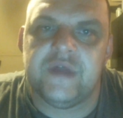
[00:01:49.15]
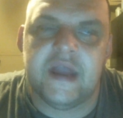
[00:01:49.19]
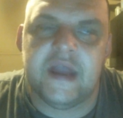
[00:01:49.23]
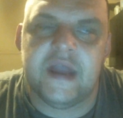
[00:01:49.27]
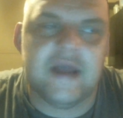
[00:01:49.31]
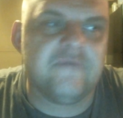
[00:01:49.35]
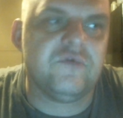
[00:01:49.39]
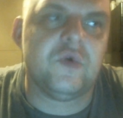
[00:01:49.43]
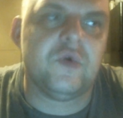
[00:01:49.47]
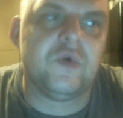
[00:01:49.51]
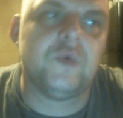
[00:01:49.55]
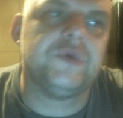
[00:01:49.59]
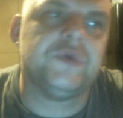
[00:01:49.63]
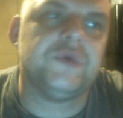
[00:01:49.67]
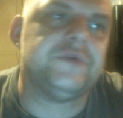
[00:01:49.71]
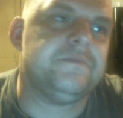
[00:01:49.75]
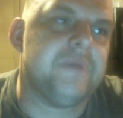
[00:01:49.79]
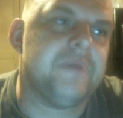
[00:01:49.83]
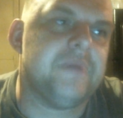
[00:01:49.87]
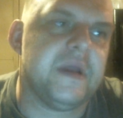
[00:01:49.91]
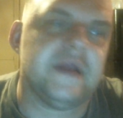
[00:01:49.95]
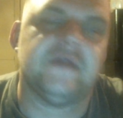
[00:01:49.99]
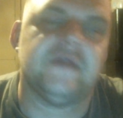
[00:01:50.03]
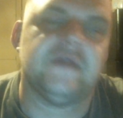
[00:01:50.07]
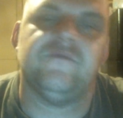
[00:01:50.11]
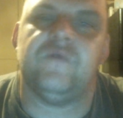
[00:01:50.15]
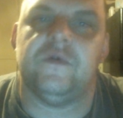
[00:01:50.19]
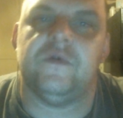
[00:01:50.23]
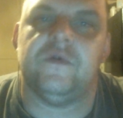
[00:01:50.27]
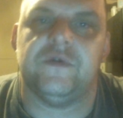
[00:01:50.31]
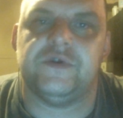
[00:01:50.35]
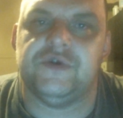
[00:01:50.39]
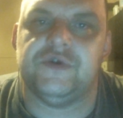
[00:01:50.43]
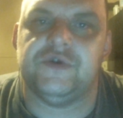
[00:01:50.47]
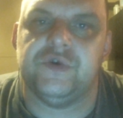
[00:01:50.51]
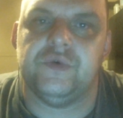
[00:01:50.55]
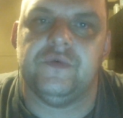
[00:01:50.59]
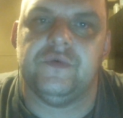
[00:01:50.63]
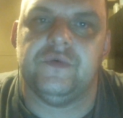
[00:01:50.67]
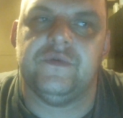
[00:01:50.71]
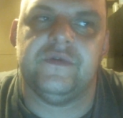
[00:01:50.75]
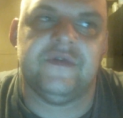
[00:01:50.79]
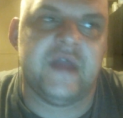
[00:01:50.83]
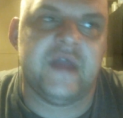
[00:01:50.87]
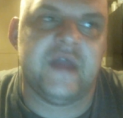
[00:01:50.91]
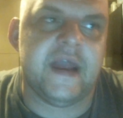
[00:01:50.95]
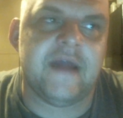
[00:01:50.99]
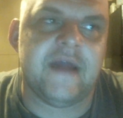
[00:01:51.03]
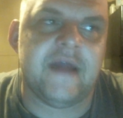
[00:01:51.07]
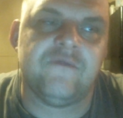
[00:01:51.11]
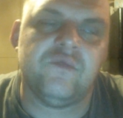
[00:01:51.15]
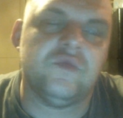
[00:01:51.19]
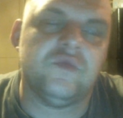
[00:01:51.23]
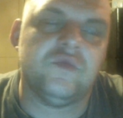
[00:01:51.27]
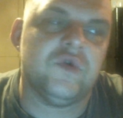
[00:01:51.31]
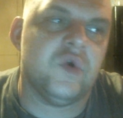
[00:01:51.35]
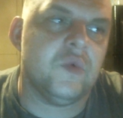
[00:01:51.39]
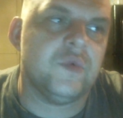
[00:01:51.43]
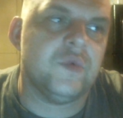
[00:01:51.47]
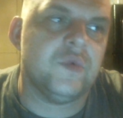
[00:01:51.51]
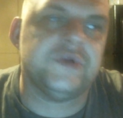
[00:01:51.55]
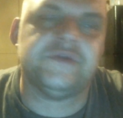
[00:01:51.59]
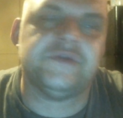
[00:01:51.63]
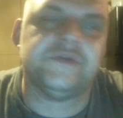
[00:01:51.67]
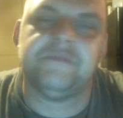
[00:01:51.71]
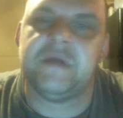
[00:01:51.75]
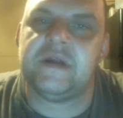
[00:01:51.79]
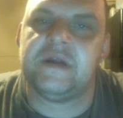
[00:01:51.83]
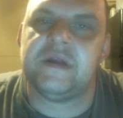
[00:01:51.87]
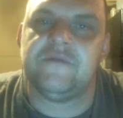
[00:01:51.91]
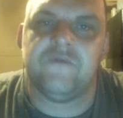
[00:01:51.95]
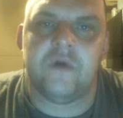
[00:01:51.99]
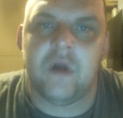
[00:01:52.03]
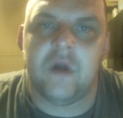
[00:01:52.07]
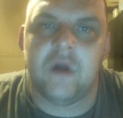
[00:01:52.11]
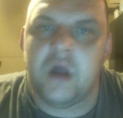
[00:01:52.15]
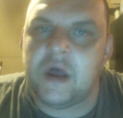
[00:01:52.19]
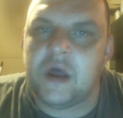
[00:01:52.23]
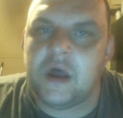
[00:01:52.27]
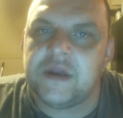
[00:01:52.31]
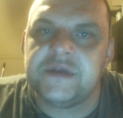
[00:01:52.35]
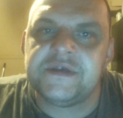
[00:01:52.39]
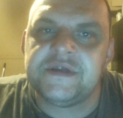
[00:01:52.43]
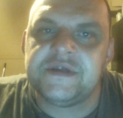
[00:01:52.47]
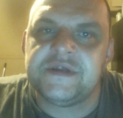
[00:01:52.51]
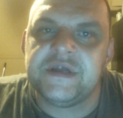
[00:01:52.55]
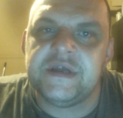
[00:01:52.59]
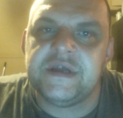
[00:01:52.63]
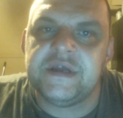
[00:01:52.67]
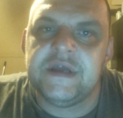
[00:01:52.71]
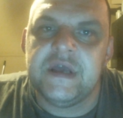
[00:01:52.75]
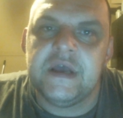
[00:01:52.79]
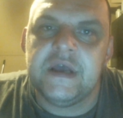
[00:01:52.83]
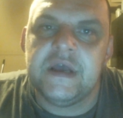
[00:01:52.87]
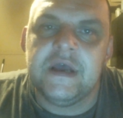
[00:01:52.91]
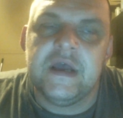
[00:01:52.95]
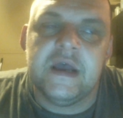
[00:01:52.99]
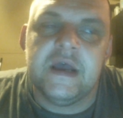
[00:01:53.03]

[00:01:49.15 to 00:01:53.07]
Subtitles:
They have no respect for the truth. They have no respect for honesty.